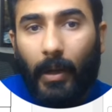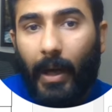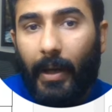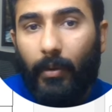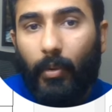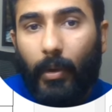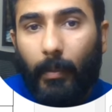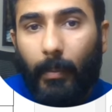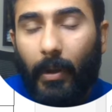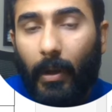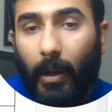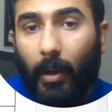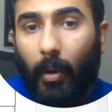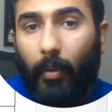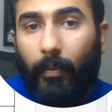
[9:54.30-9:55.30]
Are you able
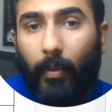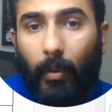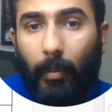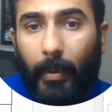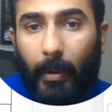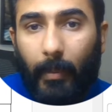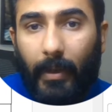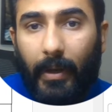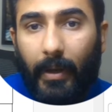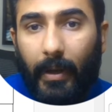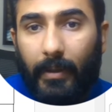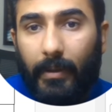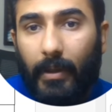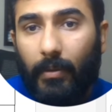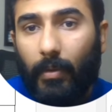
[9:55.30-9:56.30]
a lawful permanent
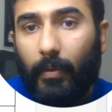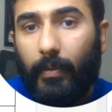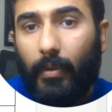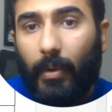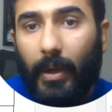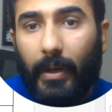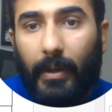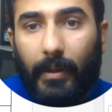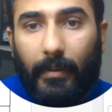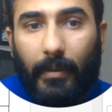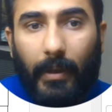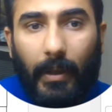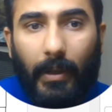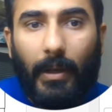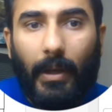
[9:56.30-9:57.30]
residence of United
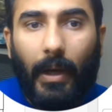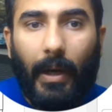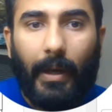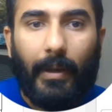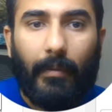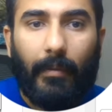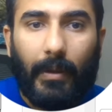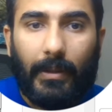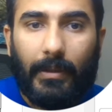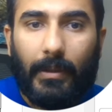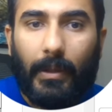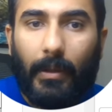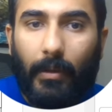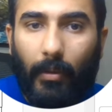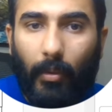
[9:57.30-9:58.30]
States? I have
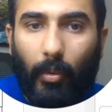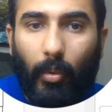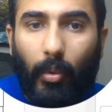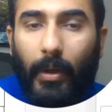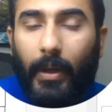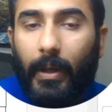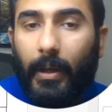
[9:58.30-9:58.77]
answered no.